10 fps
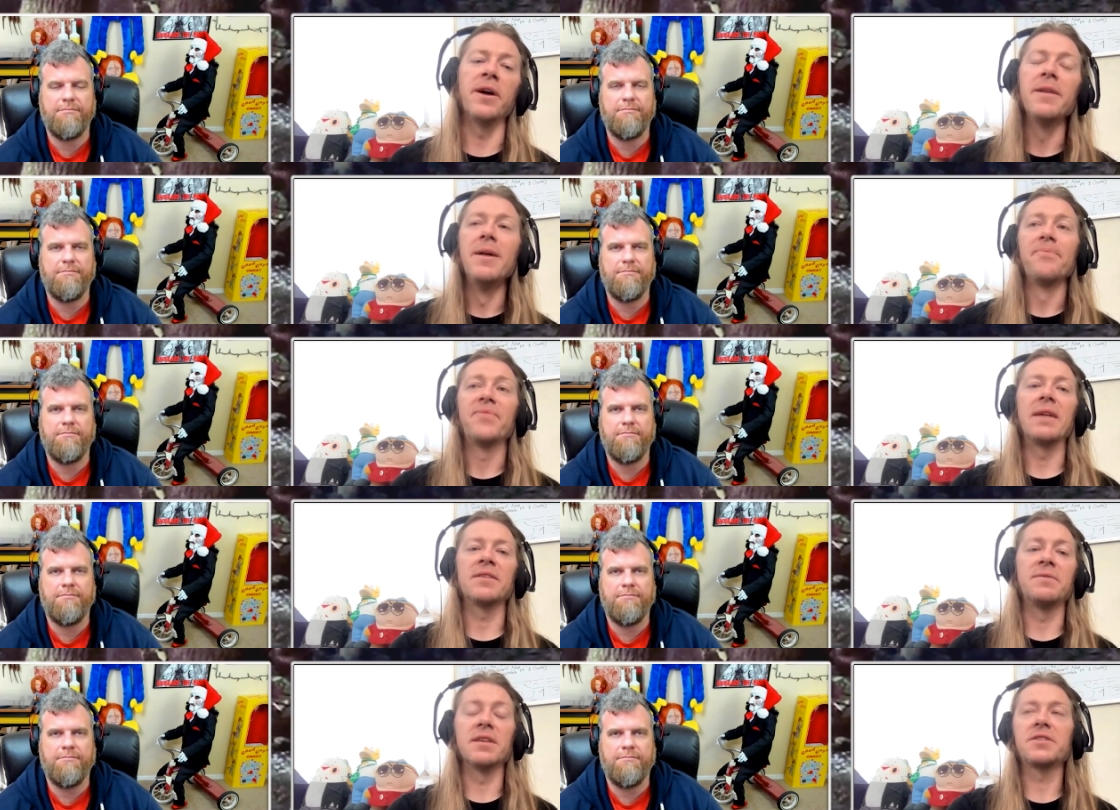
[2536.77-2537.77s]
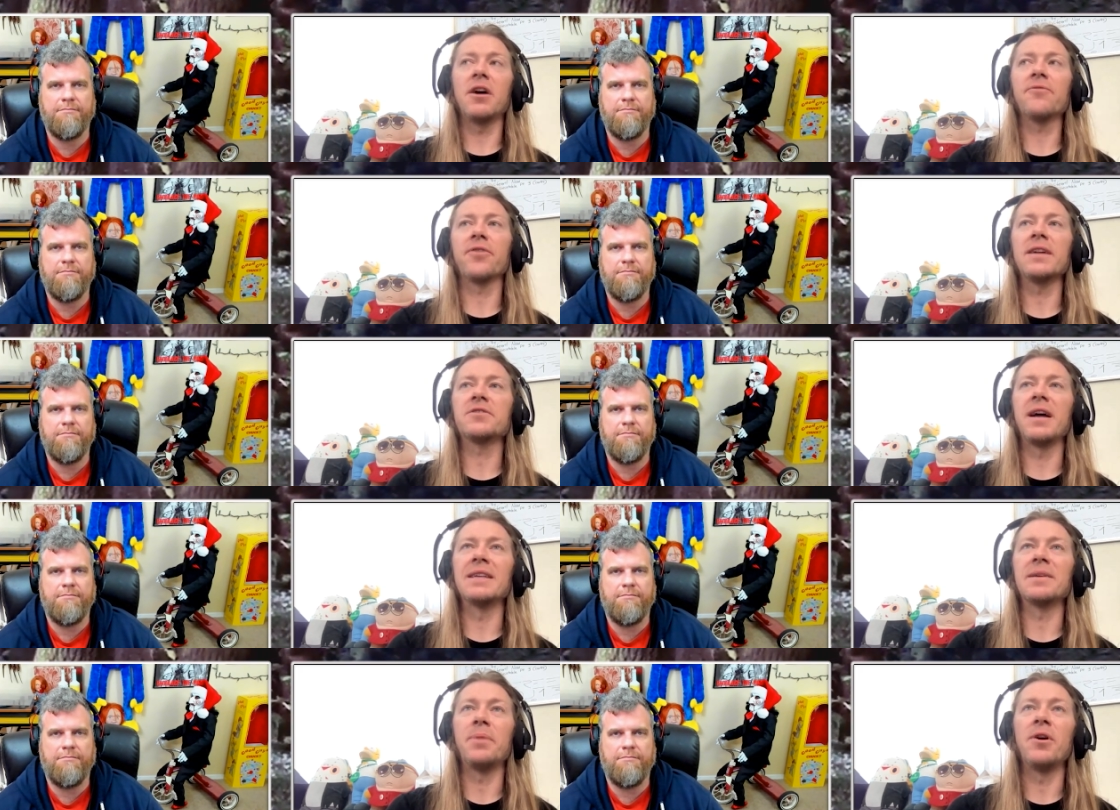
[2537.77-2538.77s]
Speaker 1: But yeah, the, the Saw
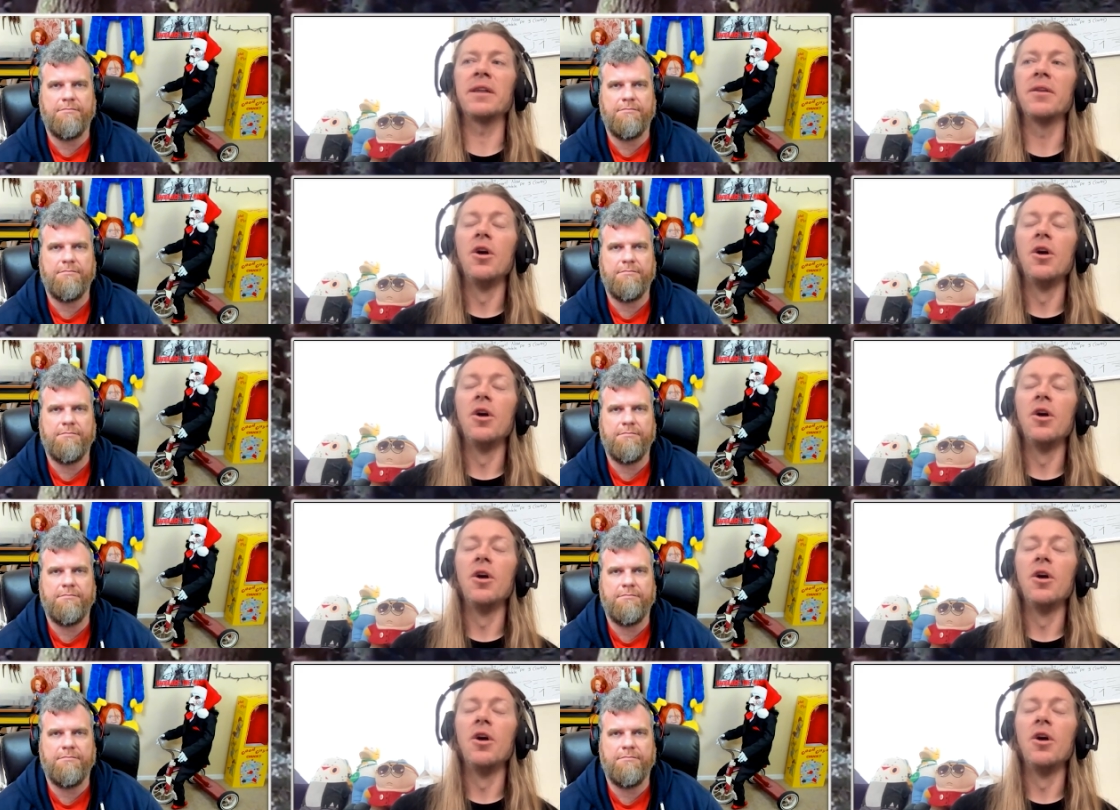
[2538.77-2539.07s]
franchise, upon